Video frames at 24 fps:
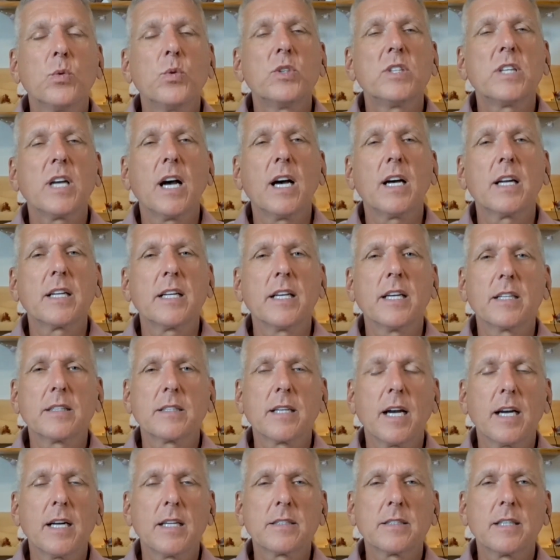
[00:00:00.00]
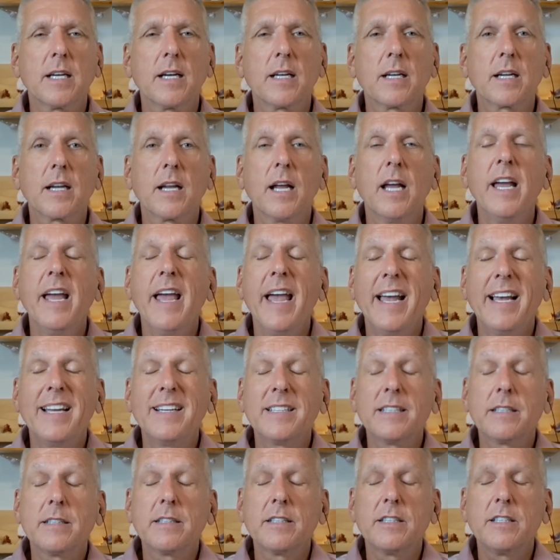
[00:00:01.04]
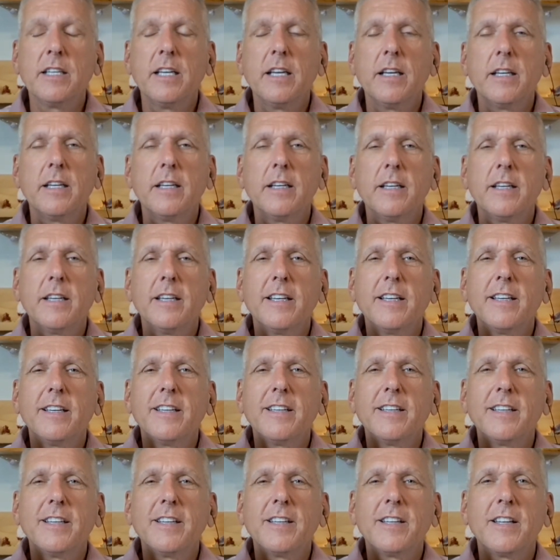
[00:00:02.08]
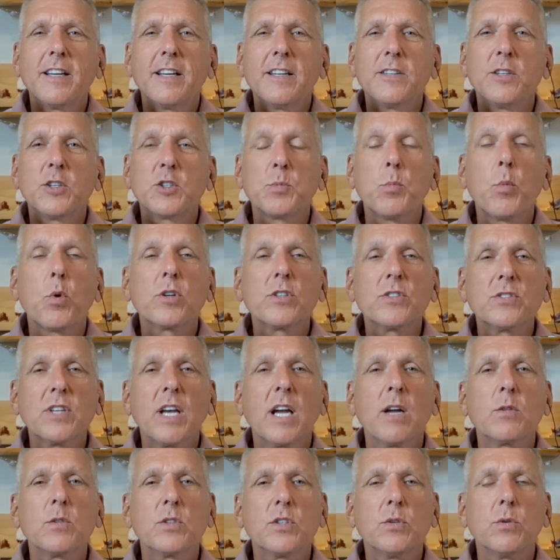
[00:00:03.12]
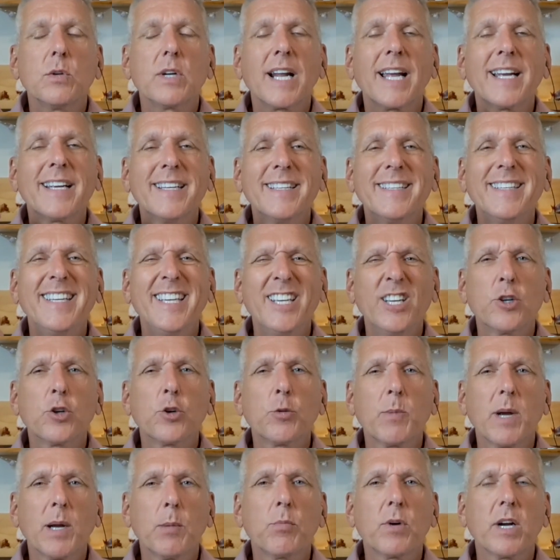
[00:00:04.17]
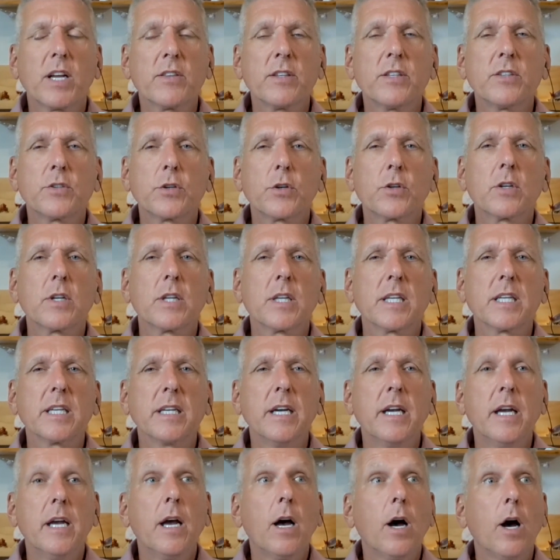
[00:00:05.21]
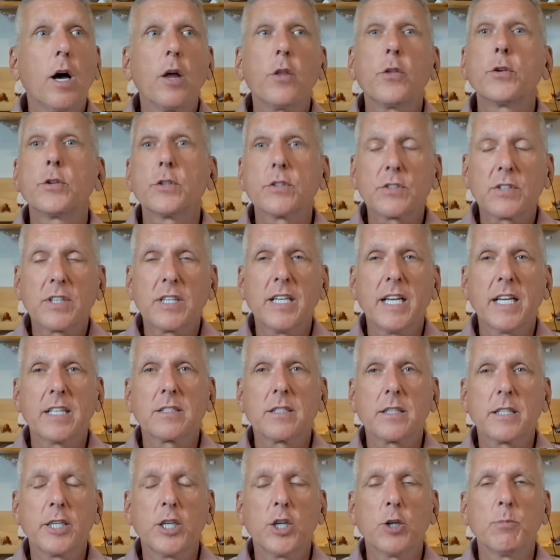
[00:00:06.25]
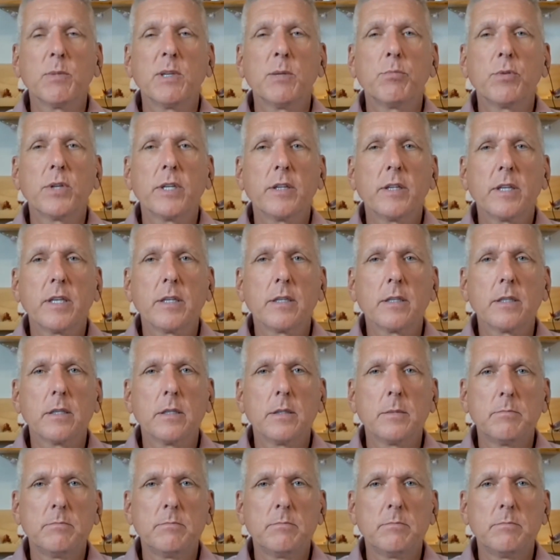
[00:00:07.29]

Uttahariyata atara. And there's more sound to it. I can hear my breath internally. Others can actually hear me breathe in.